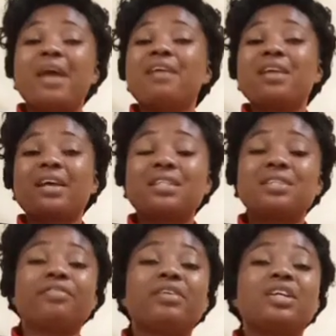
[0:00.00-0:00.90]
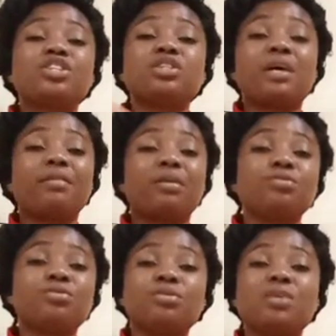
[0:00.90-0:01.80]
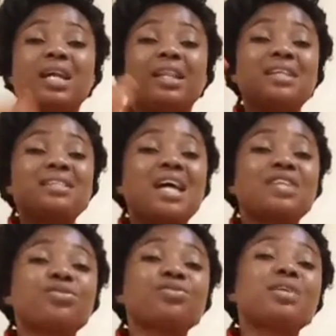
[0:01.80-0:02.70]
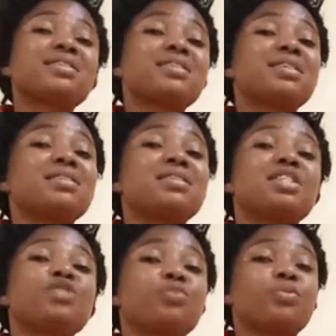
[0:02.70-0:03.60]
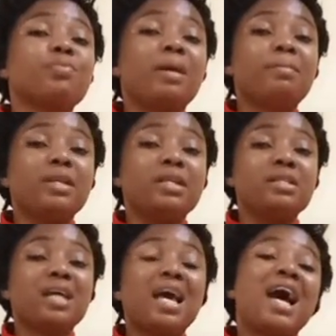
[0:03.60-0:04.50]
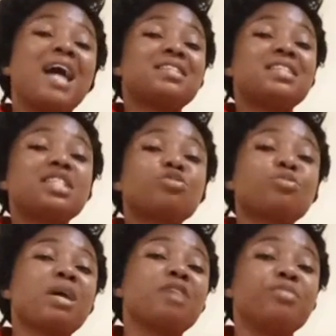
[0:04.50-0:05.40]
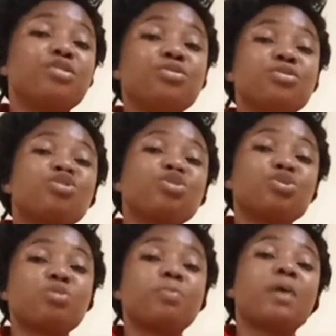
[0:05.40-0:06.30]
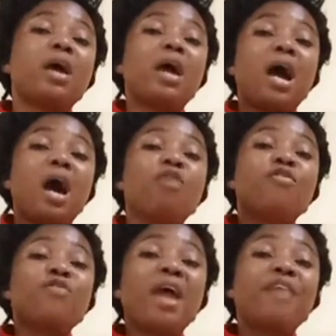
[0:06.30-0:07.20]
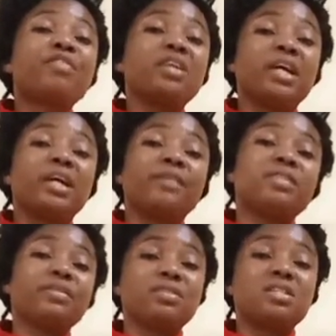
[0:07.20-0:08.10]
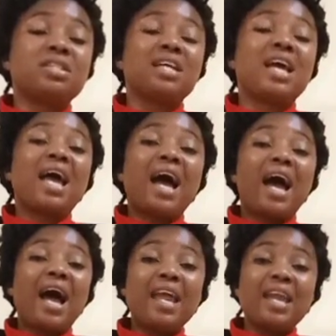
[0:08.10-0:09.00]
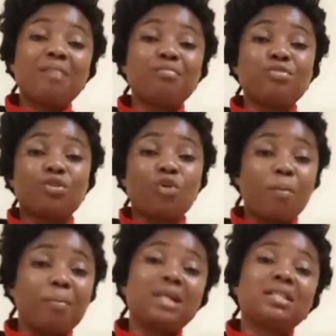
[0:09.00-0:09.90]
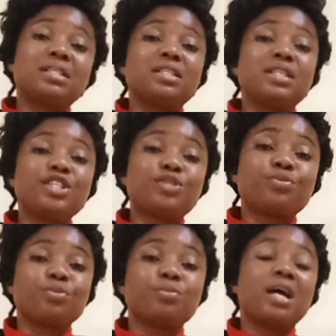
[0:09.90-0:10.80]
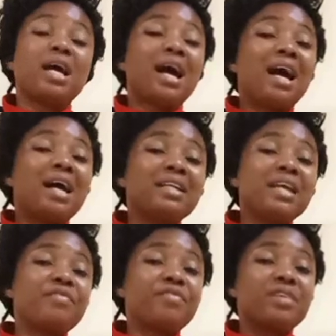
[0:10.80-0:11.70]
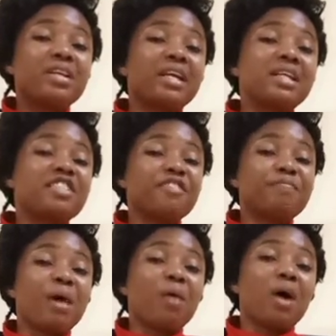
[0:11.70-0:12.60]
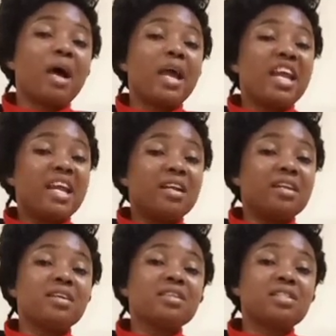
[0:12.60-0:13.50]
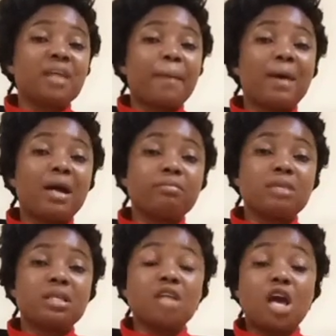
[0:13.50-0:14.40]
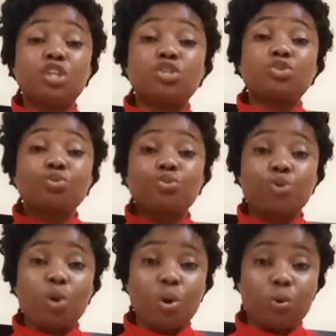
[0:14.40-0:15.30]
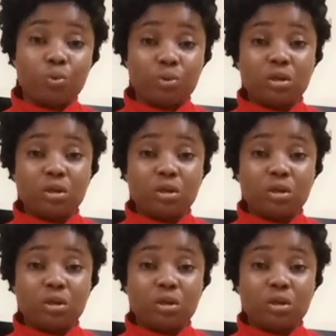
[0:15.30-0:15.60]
negative energy around you, that as you are setting this room ablaze, as this room has been used to sweep off every negativity, I am commanding this room and every negative power in this apartment to go.